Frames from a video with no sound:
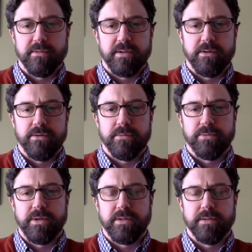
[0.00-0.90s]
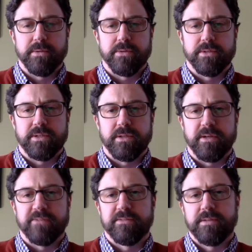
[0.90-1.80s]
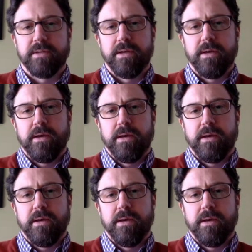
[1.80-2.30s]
etc. Pretty typical stuff.